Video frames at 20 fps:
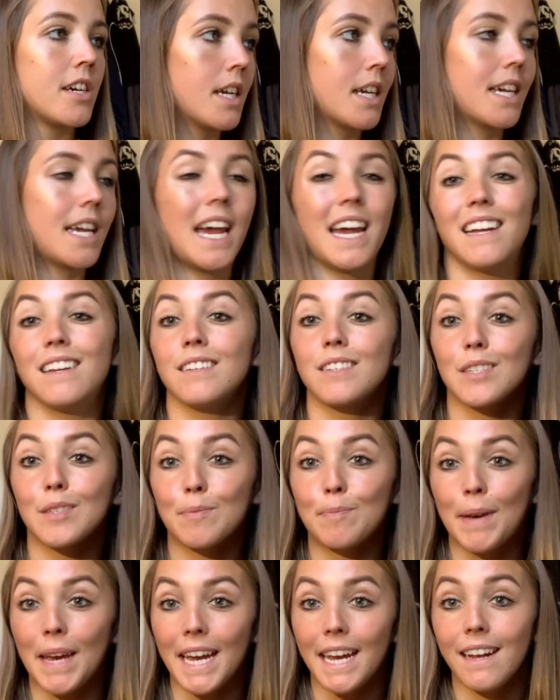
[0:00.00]
Kate
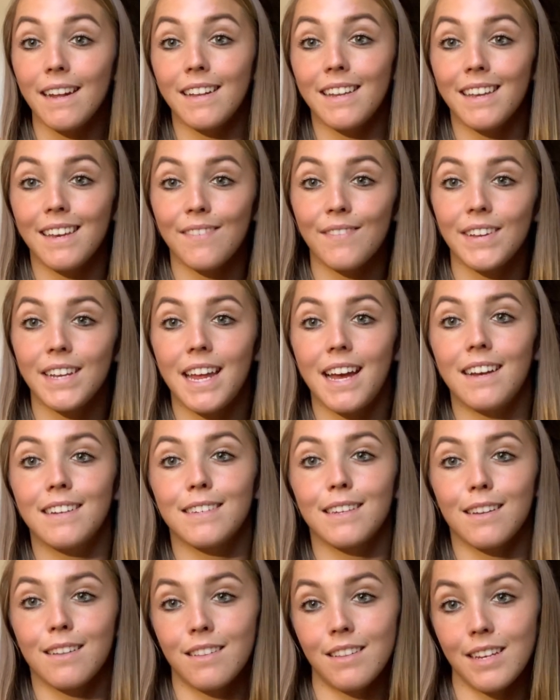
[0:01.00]
Spade even has
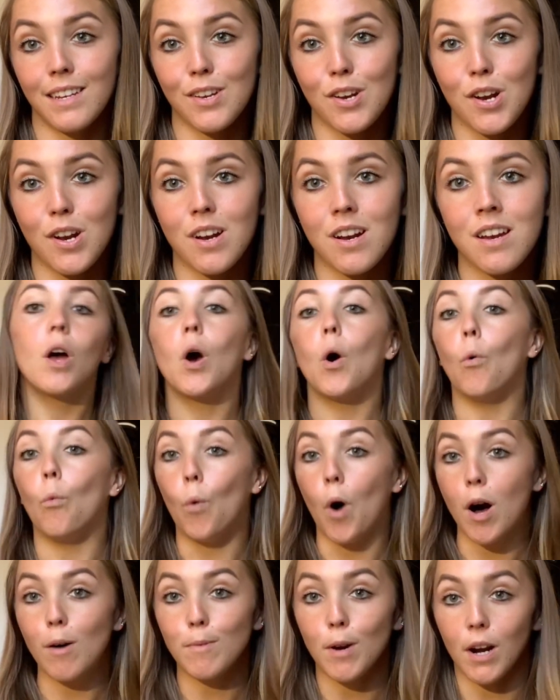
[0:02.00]
a cleaner.
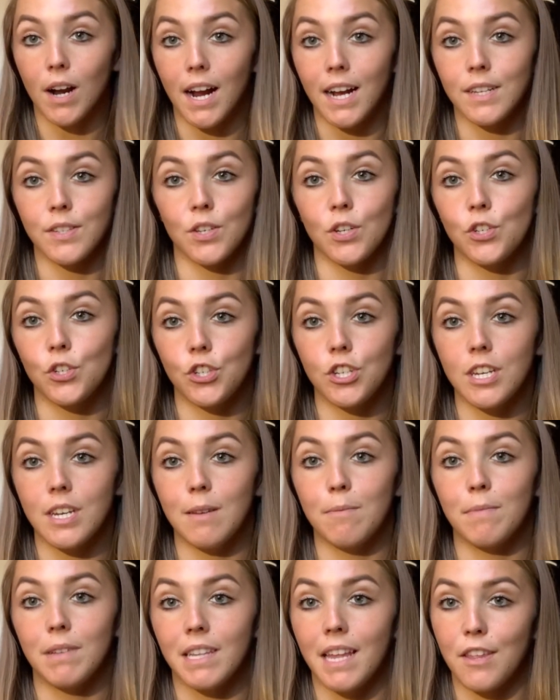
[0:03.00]
Walmart has a
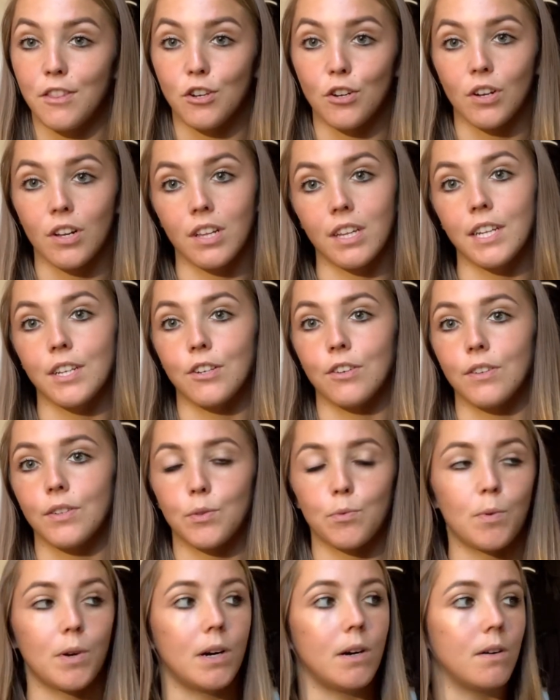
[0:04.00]
cheap leather cleaner
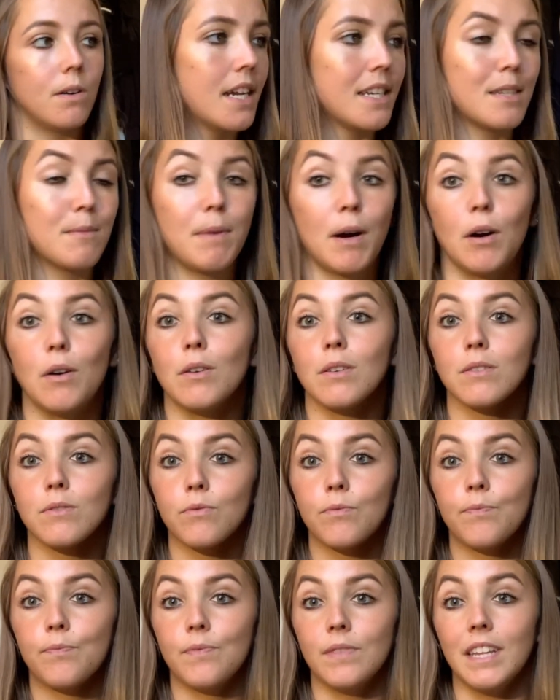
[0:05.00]
as well. It's about
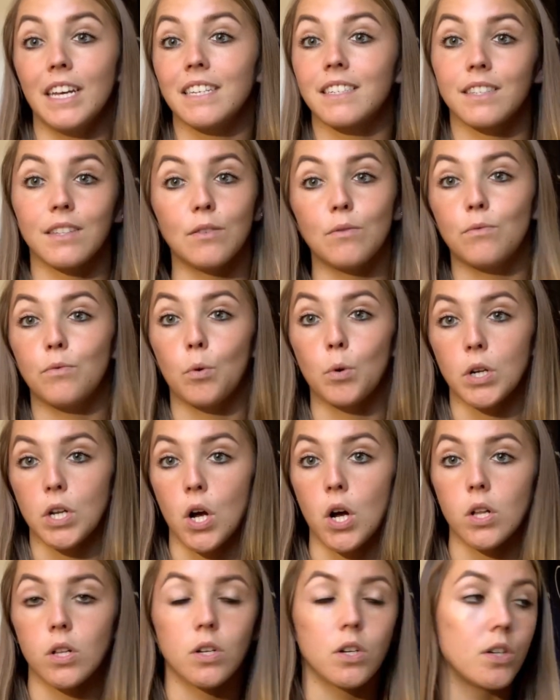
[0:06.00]
less than
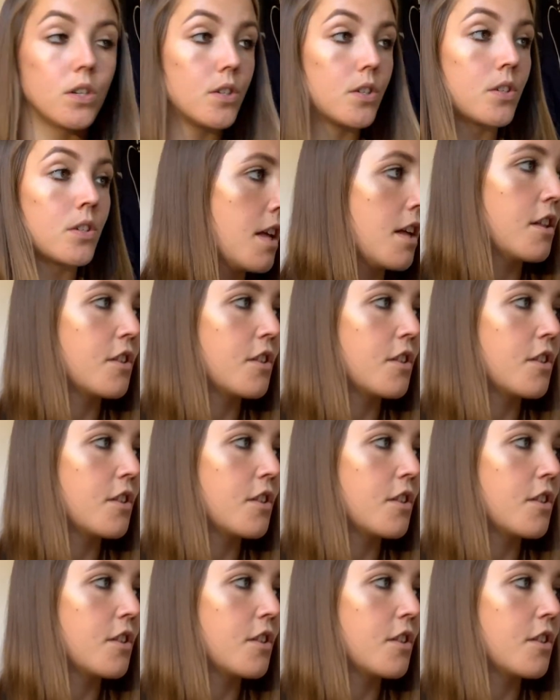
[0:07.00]
$4.